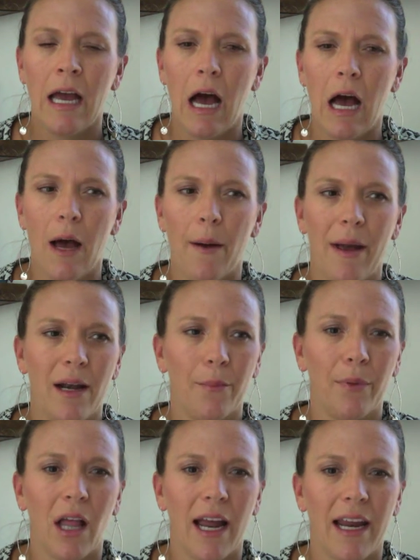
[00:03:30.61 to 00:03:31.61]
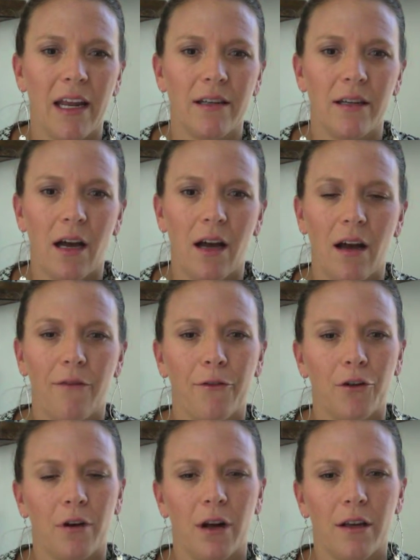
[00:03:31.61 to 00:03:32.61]
um, and apply it uh,
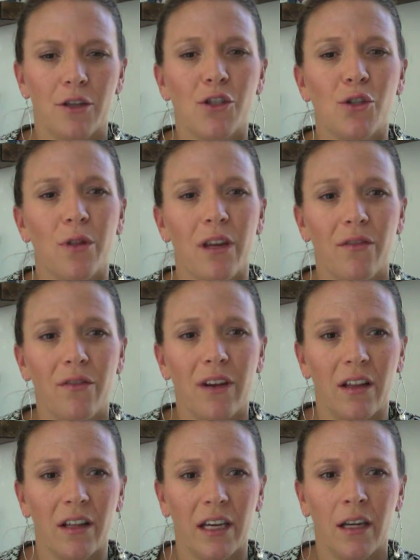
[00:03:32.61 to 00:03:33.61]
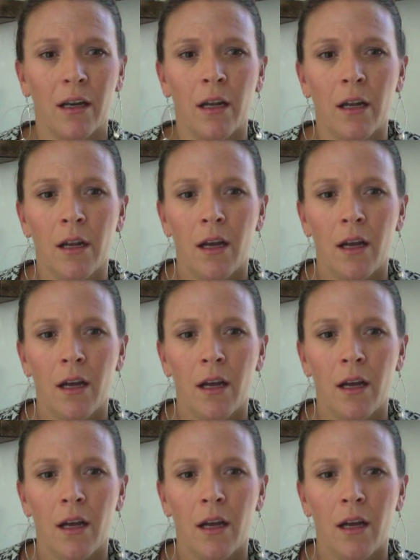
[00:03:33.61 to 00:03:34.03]
for a soothing feeling